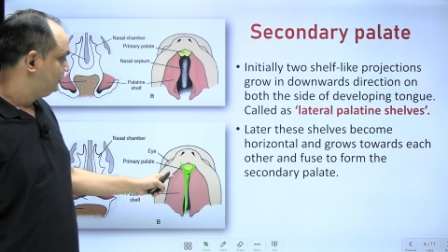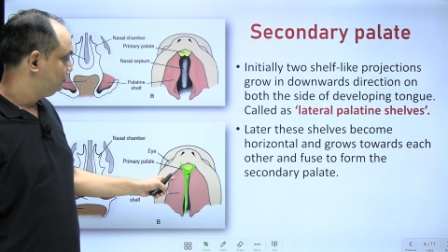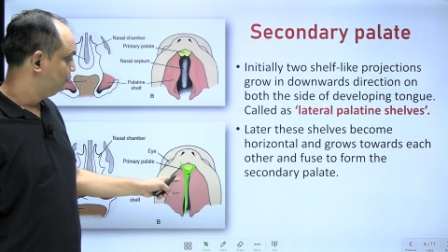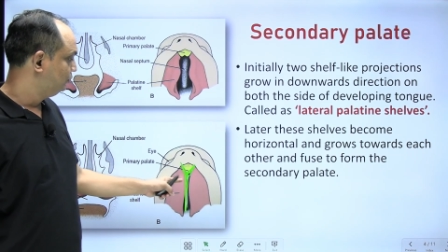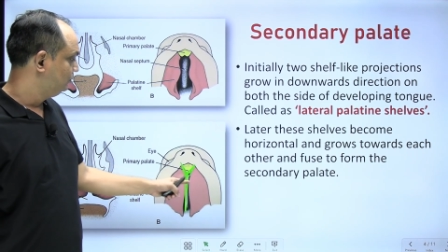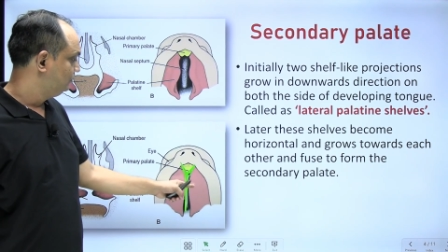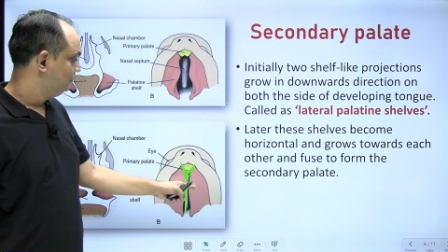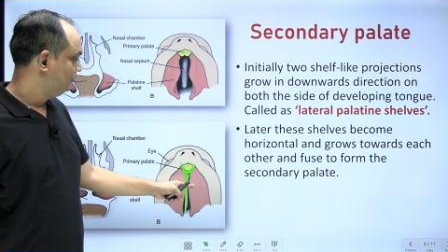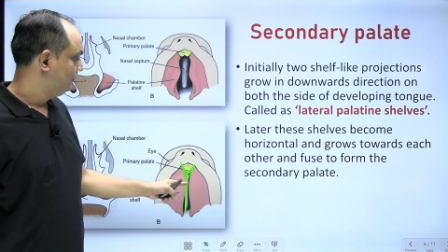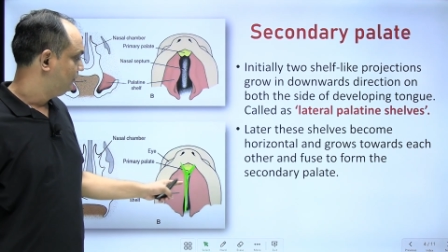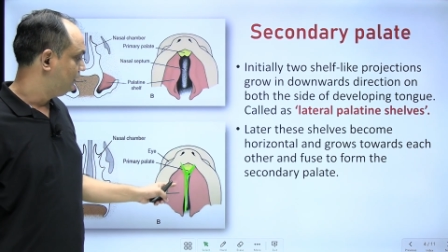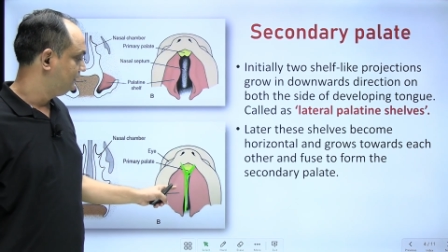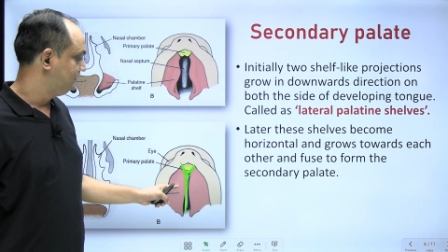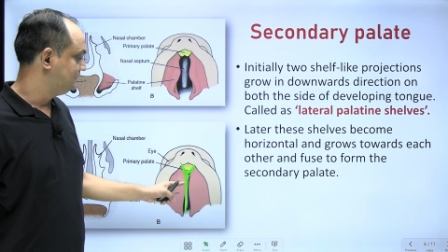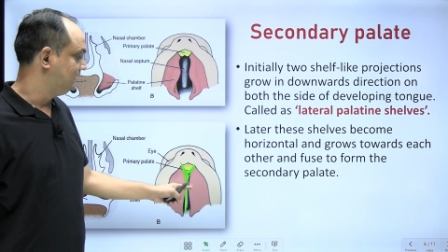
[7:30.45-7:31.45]
two
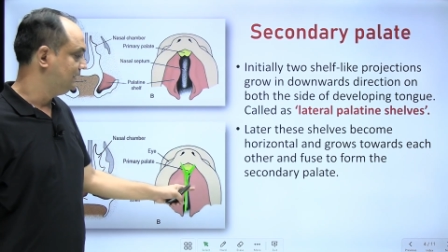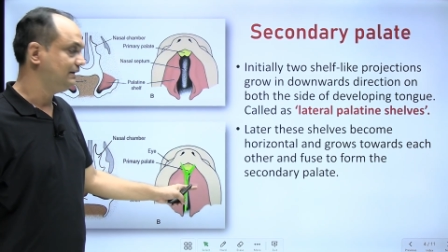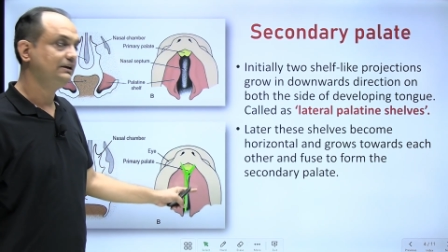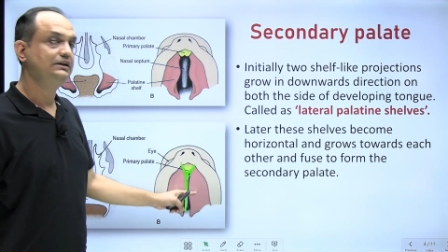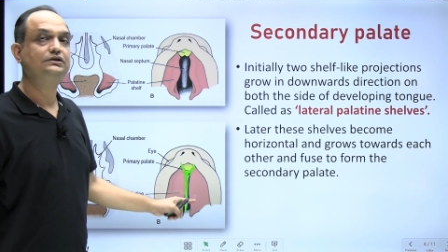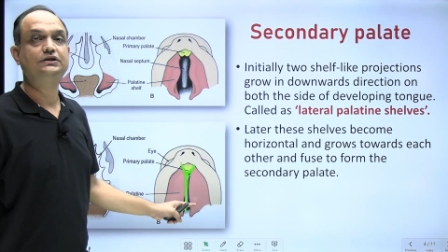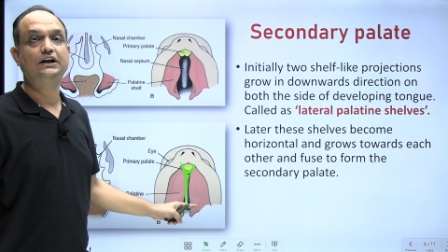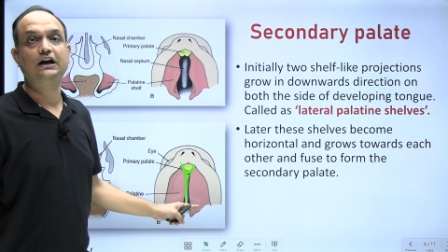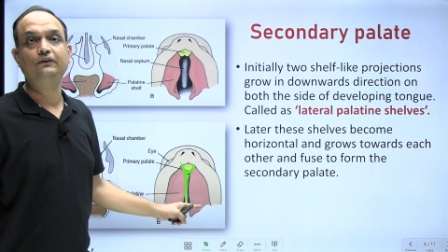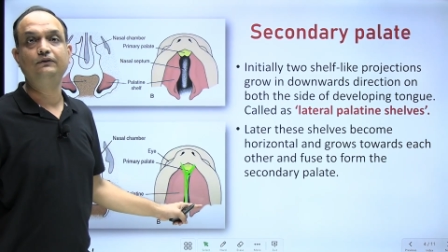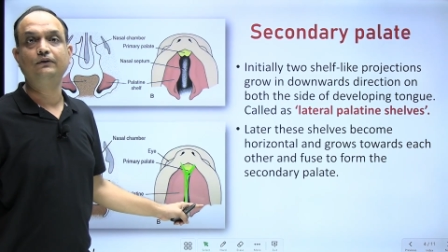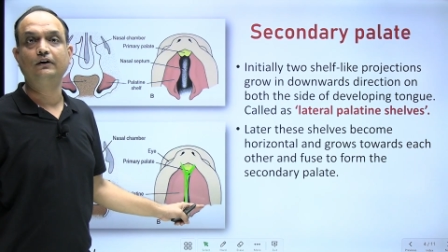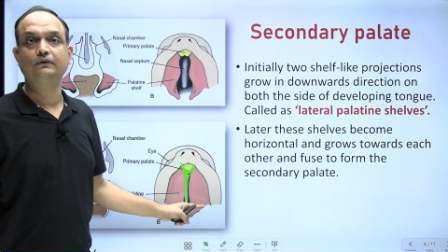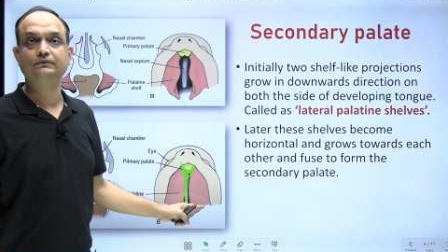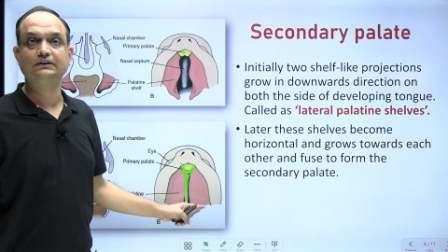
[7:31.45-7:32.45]
horizontal shelf
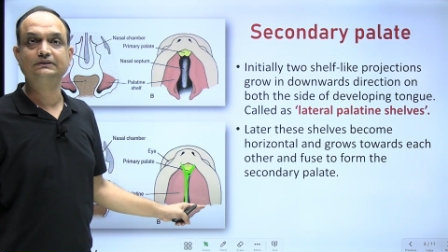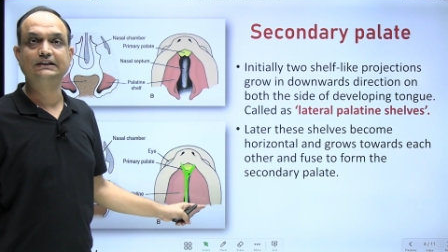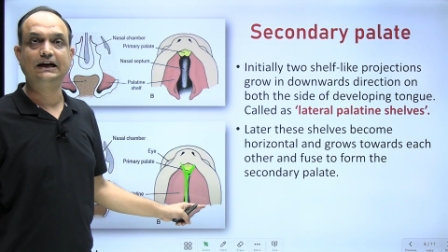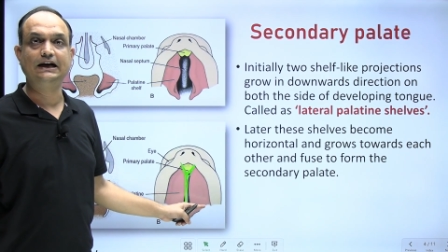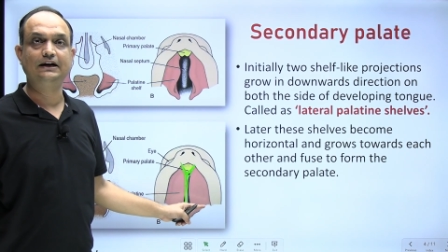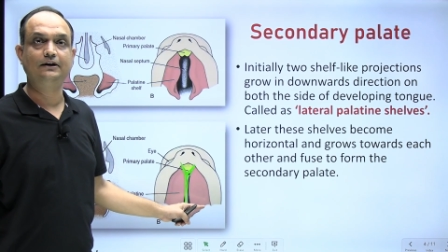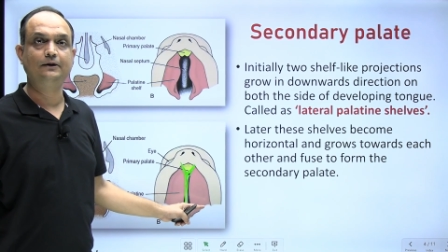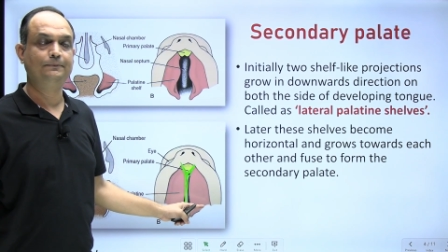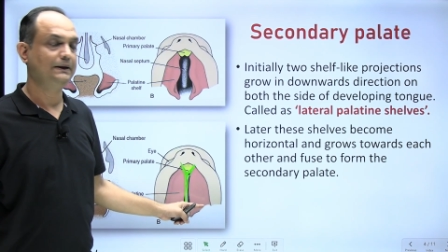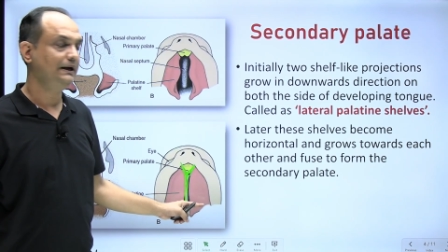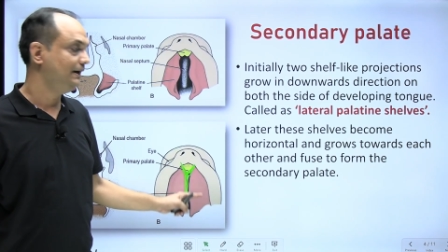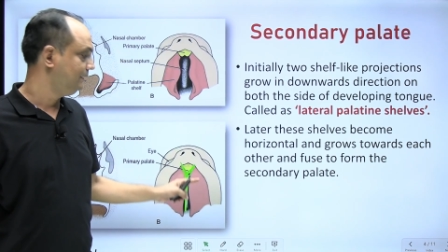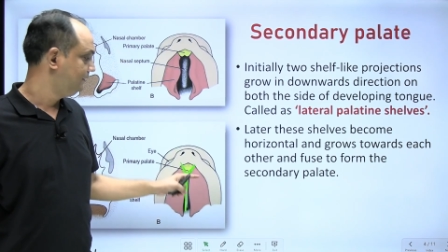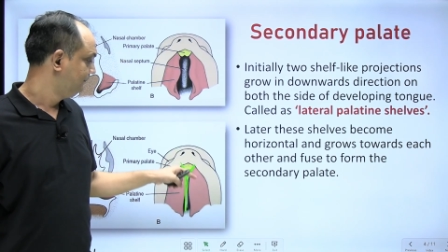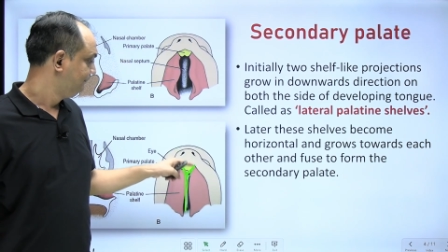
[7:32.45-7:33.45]
of the secondary
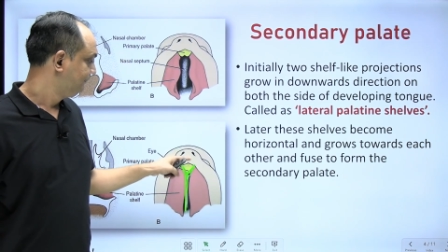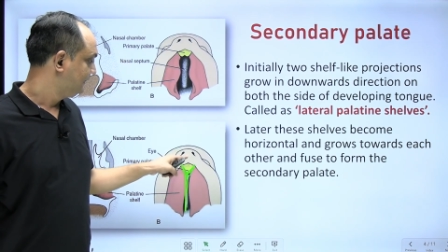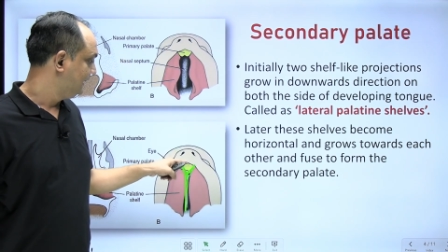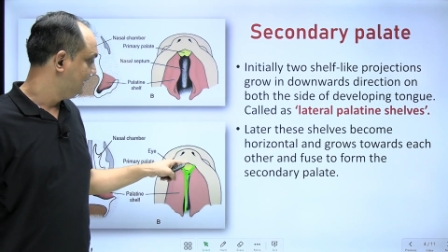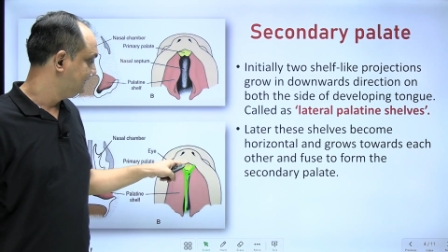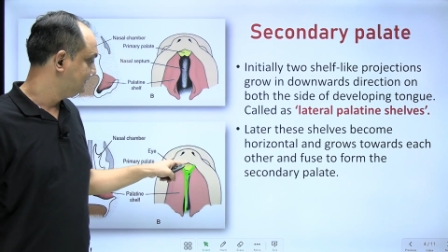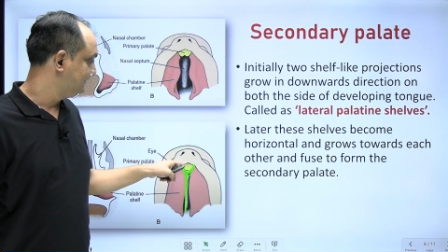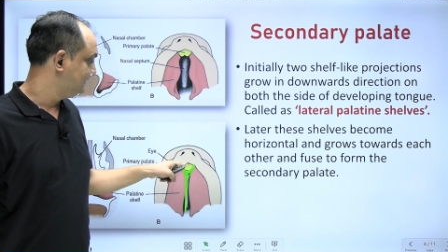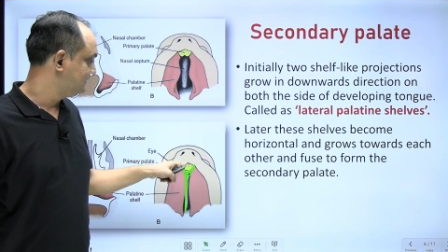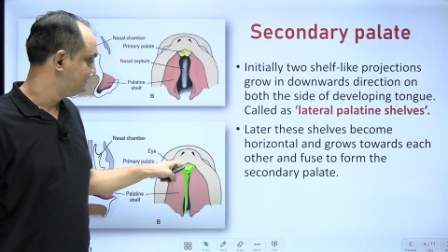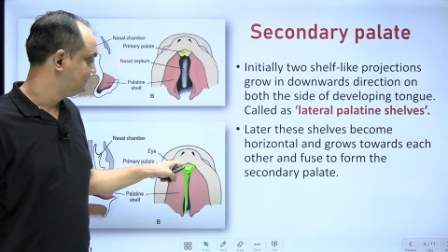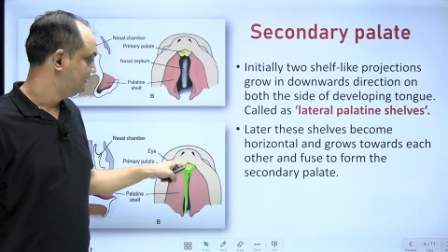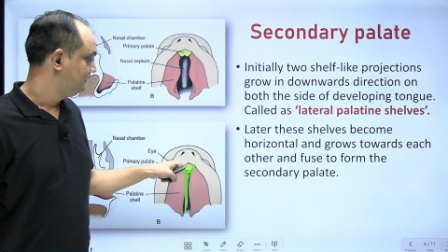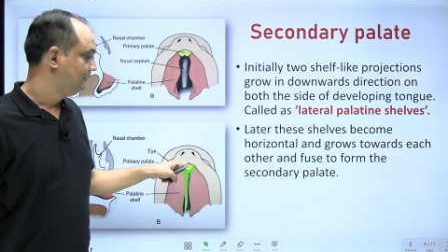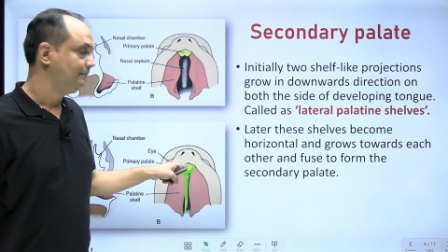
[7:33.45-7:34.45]
palate and
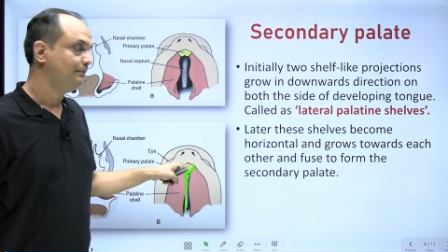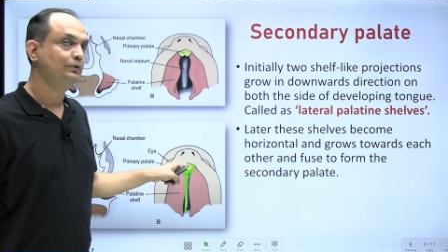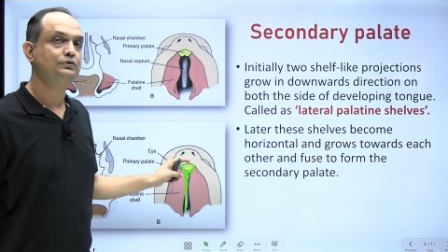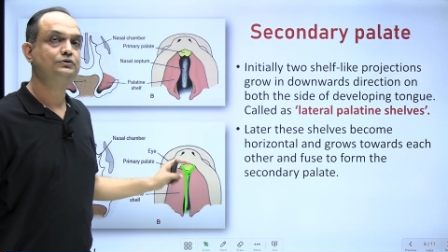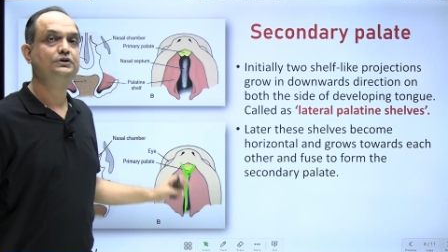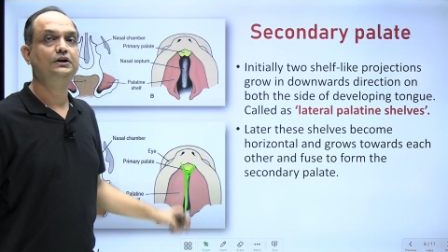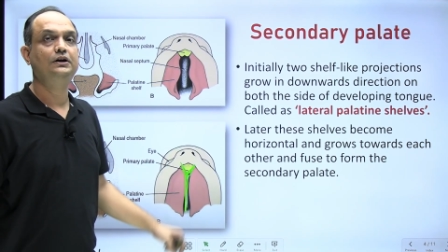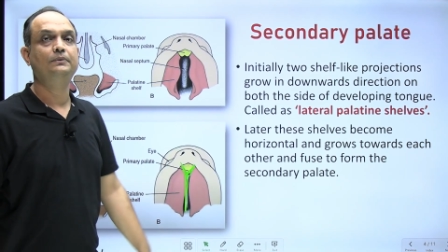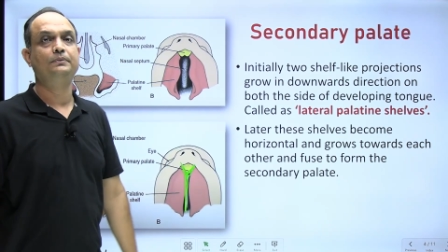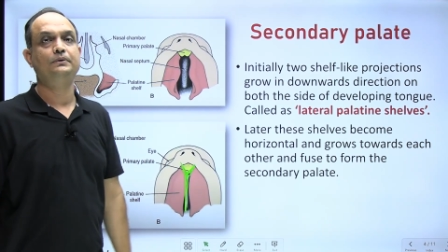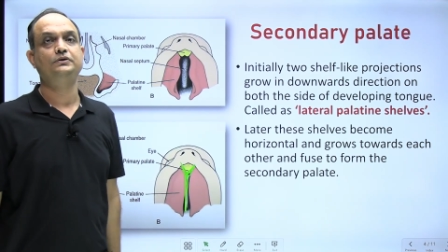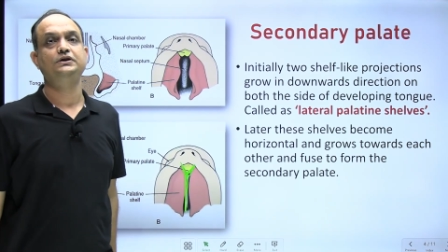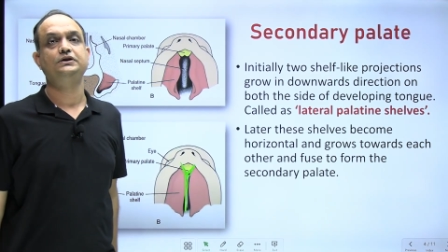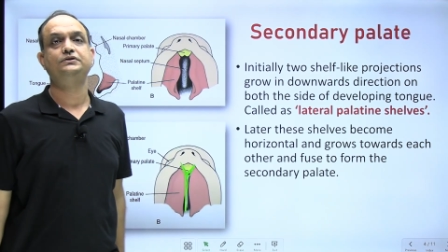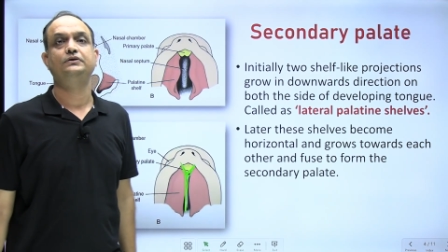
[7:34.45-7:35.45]
this posterior
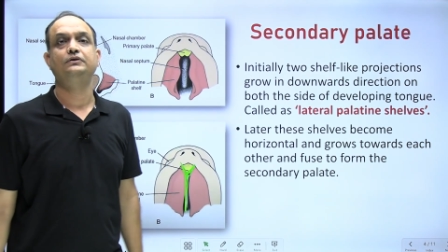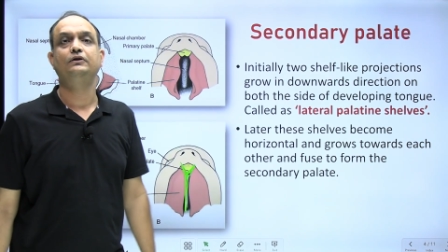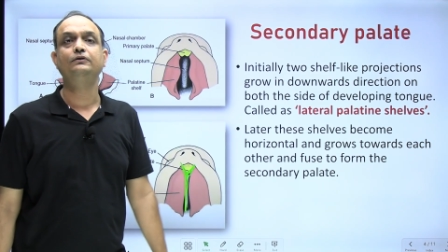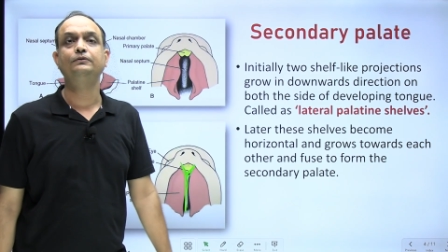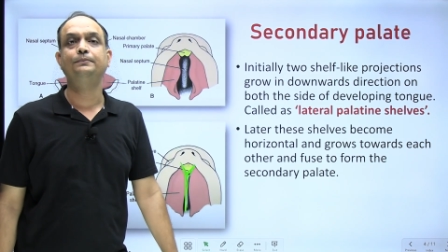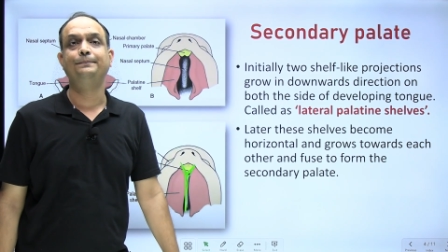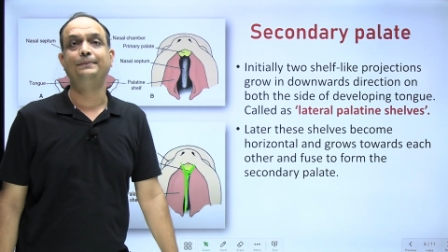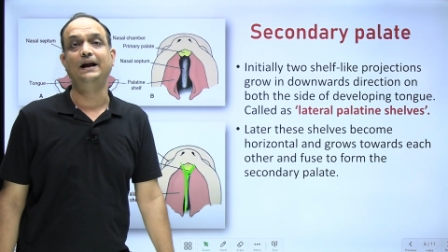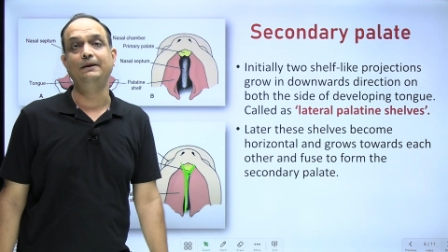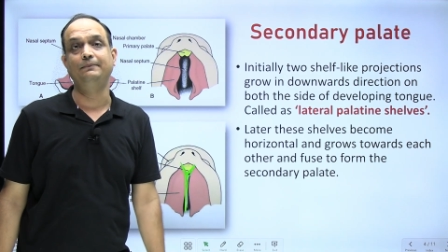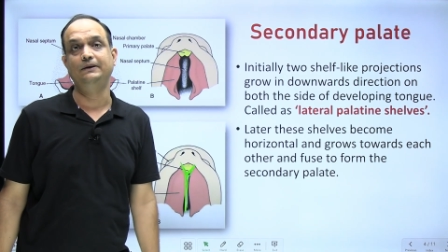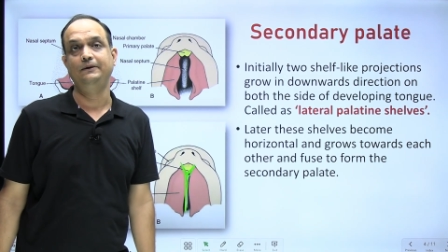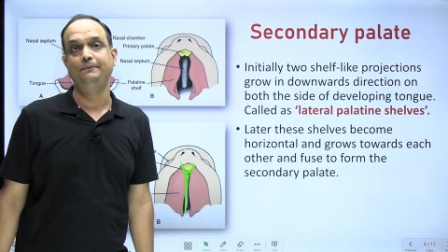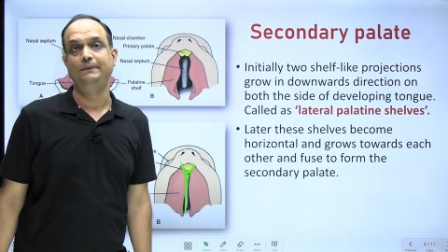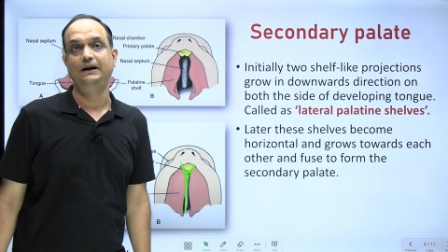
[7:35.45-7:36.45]
projection of
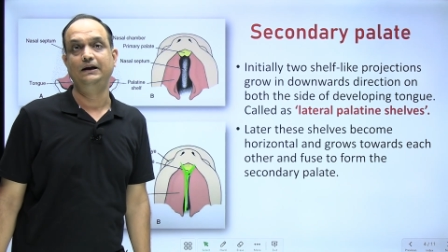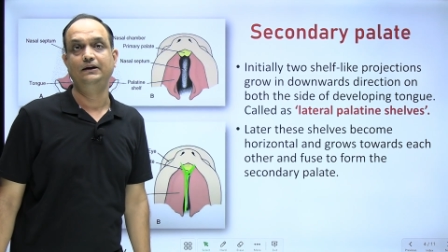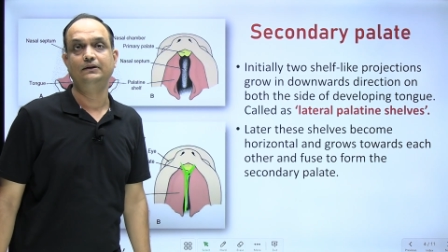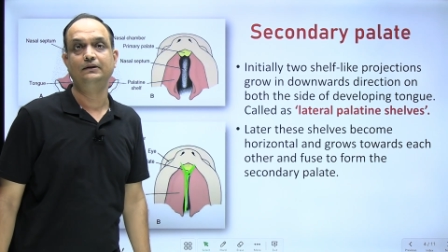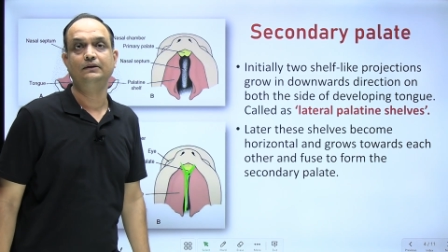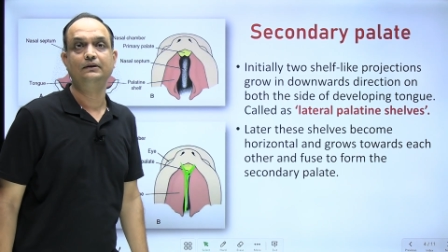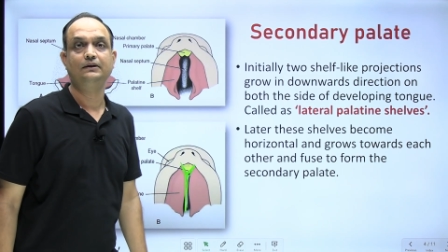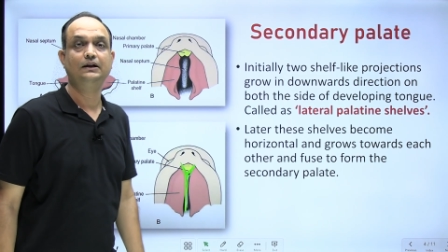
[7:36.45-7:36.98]
primary palate.